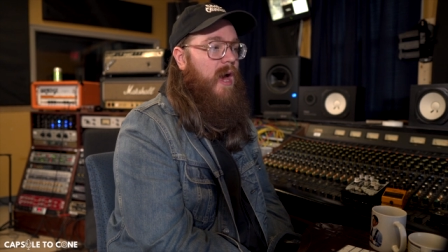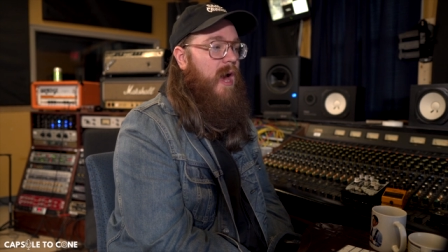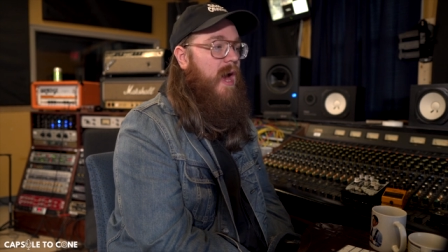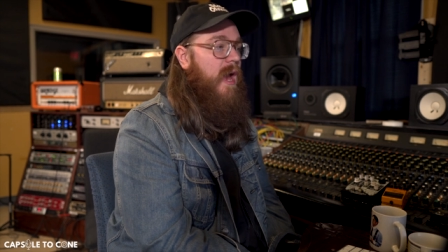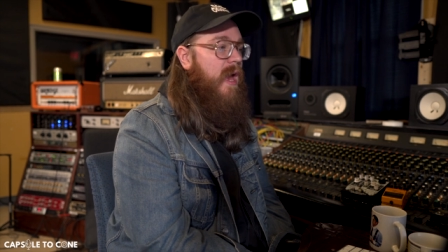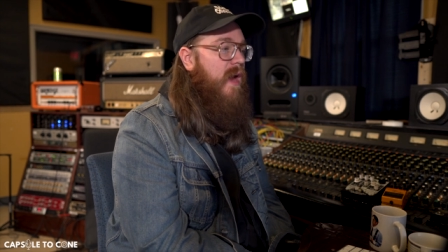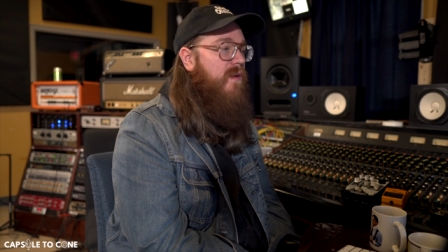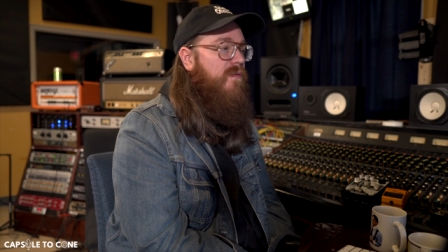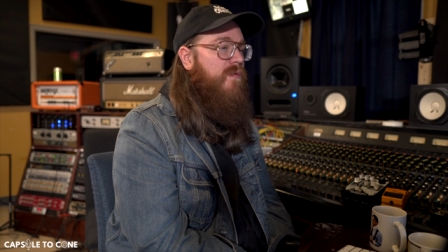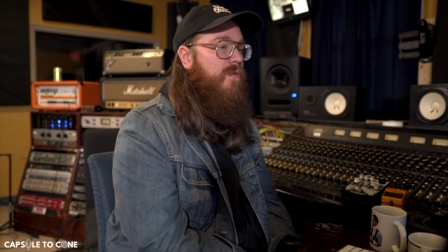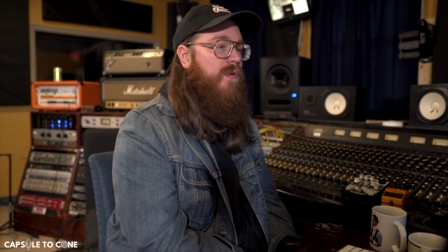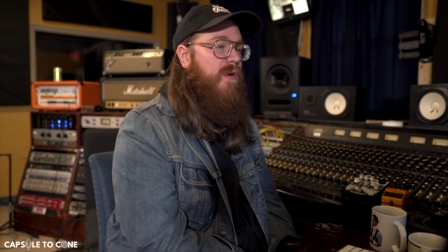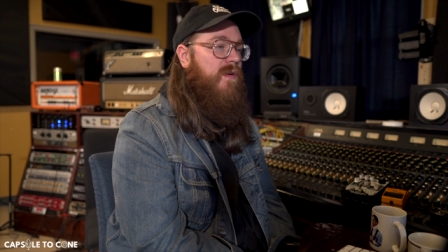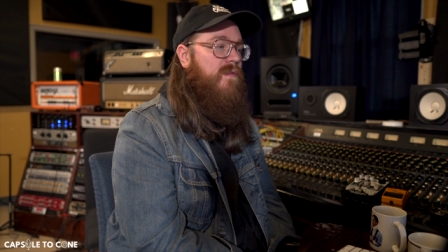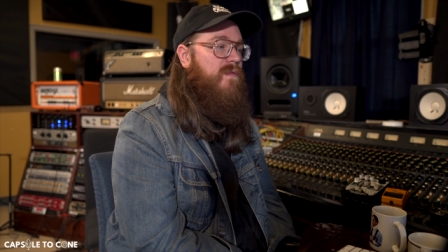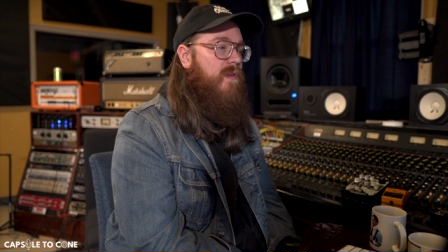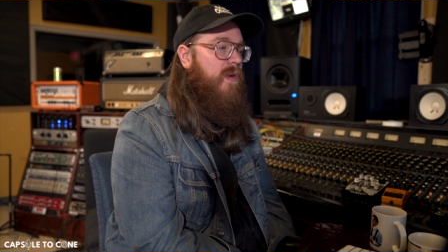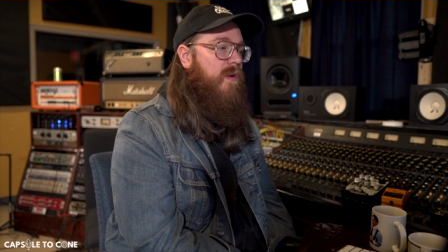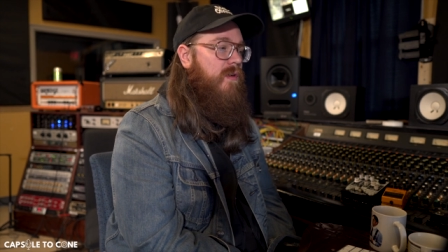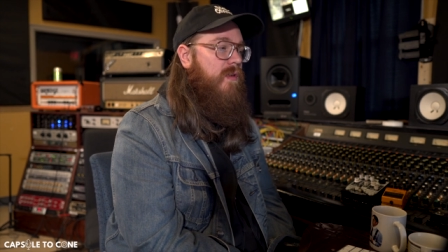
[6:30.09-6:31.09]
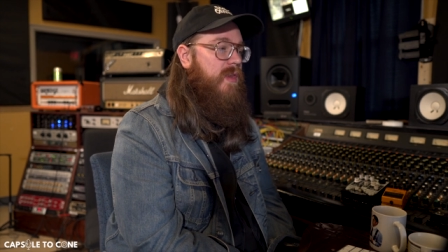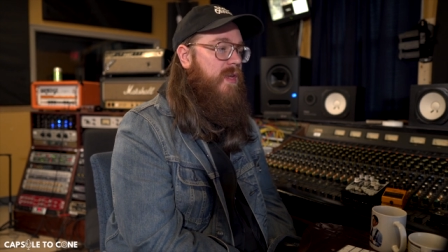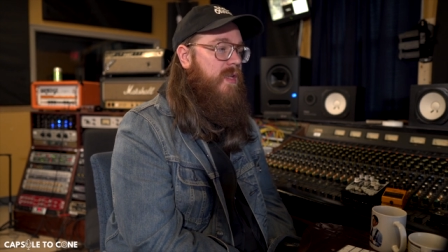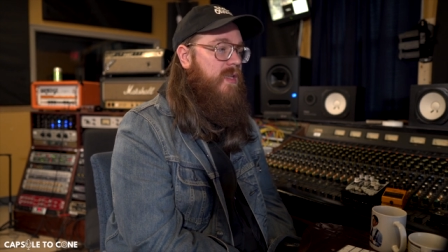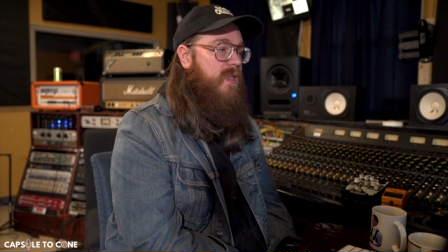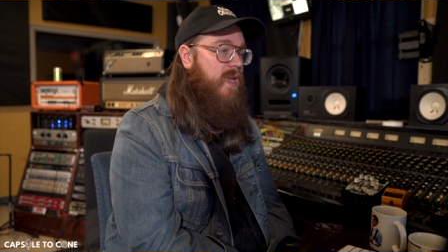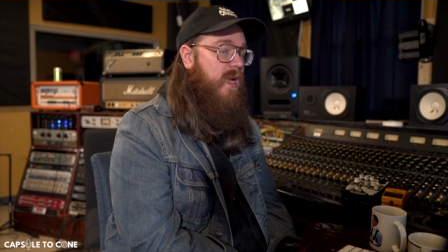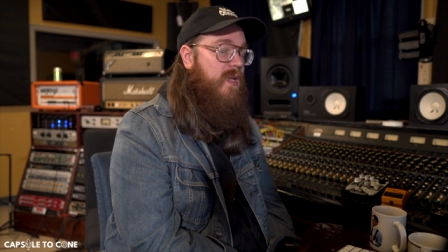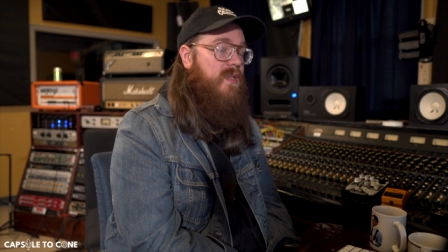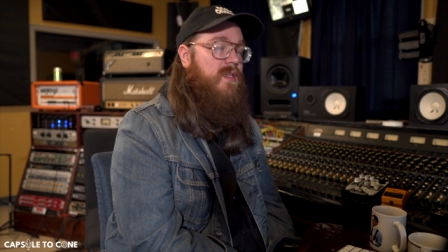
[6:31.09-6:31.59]
I have a workflow
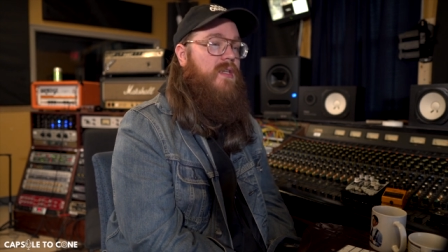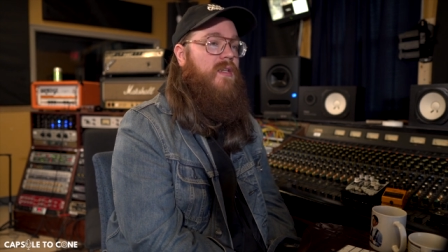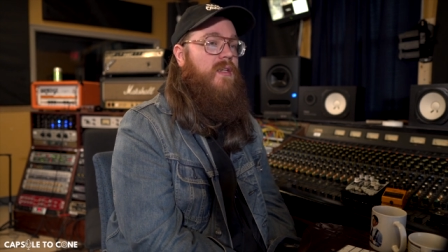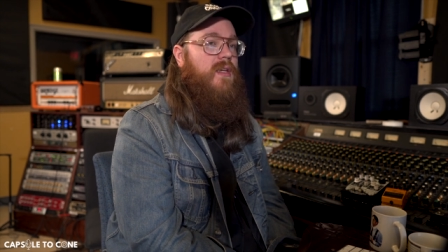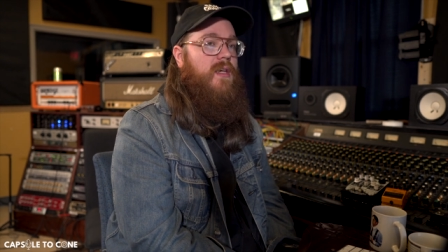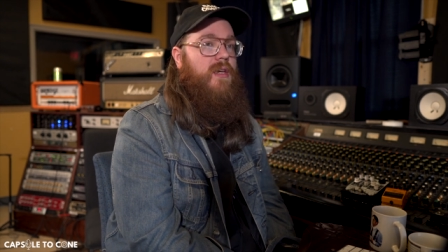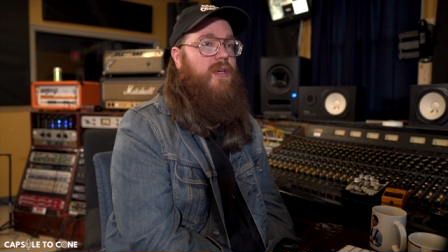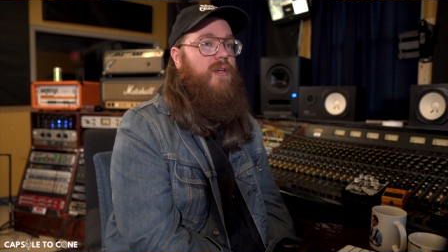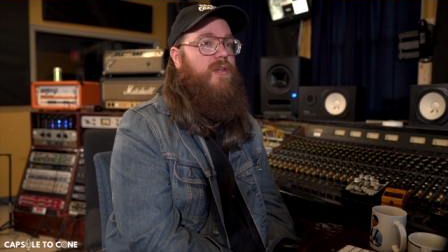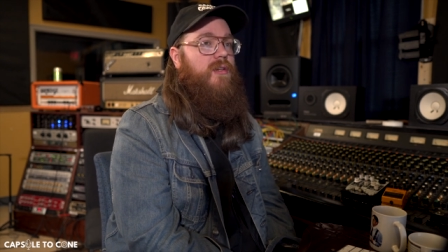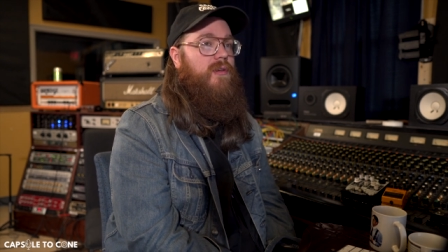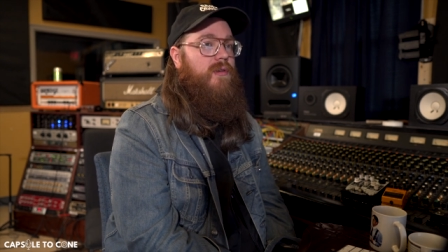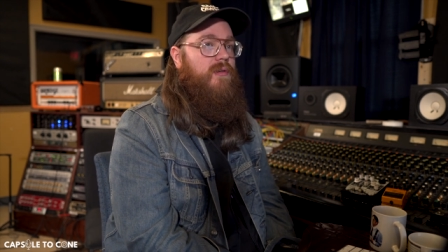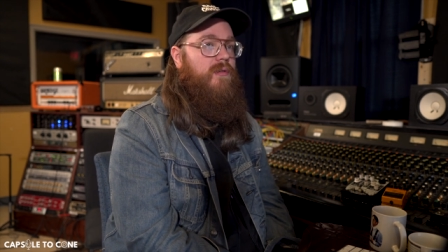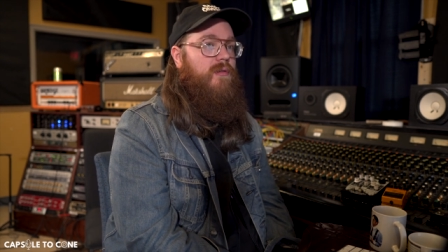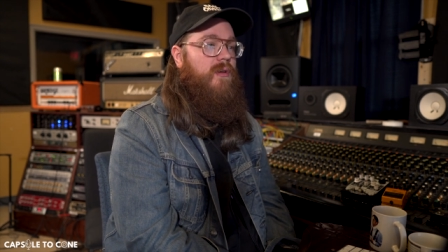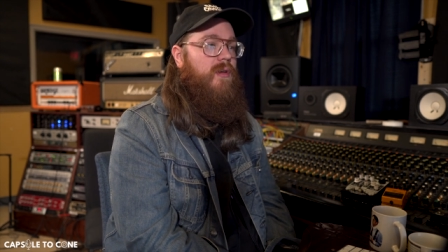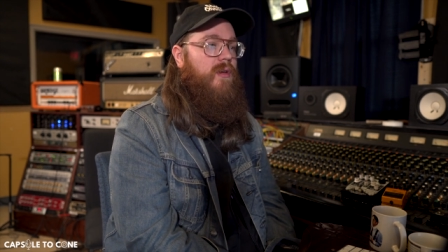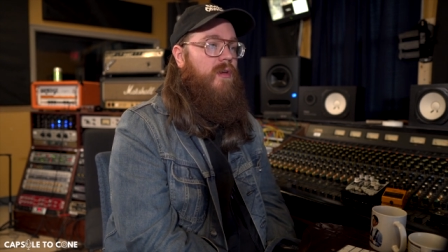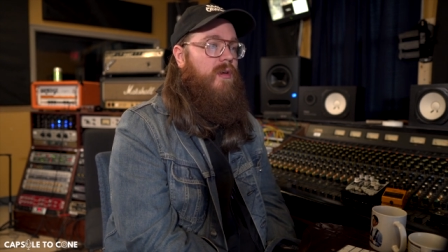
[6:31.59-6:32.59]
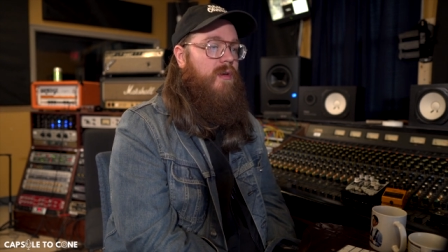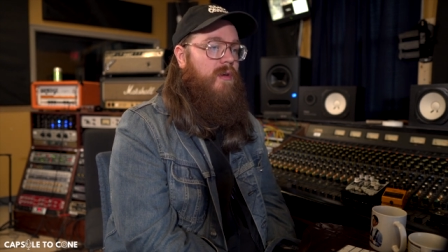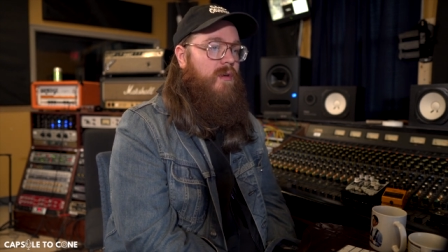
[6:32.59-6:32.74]
that doesn't include